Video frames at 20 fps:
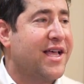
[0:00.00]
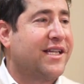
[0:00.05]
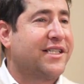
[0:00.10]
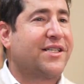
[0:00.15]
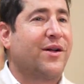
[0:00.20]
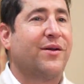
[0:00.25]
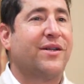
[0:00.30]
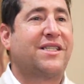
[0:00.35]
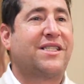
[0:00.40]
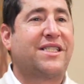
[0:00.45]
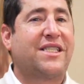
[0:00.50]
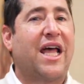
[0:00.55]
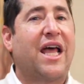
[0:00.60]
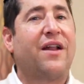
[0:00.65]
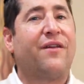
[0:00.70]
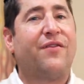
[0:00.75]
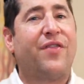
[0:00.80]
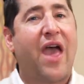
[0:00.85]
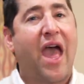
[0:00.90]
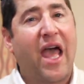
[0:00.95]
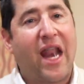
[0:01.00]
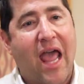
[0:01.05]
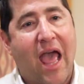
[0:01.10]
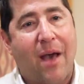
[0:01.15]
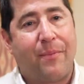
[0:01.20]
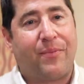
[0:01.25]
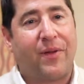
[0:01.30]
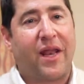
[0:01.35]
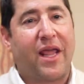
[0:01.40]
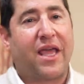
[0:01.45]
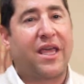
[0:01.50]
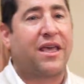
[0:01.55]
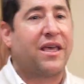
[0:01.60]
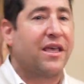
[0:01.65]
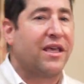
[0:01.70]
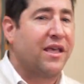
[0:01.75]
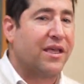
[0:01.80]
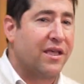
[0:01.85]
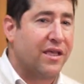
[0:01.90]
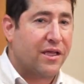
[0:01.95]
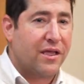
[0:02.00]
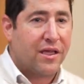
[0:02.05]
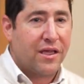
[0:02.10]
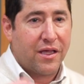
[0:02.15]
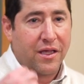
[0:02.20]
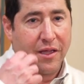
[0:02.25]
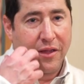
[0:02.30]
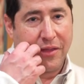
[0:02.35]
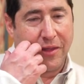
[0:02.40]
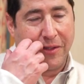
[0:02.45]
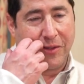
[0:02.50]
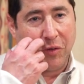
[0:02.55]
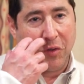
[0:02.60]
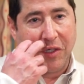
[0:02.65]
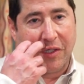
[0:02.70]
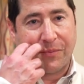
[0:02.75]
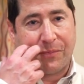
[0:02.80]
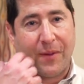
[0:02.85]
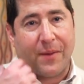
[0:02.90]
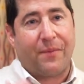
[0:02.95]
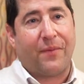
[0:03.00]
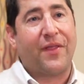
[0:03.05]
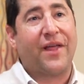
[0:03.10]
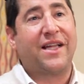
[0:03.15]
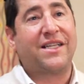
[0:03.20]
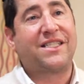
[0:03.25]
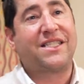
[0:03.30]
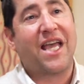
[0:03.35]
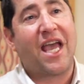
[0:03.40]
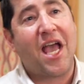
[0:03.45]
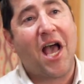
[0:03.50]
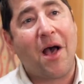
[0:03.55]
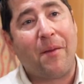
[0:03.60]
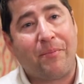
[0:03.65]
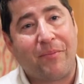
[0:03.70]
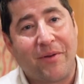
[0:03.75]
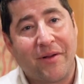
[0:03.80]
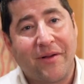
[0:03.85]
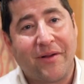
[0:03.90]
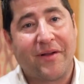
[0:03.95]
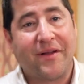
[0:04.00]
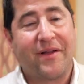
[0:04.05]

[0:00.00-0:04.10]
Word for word: So instead of that happening, the Jewish people, they stay up.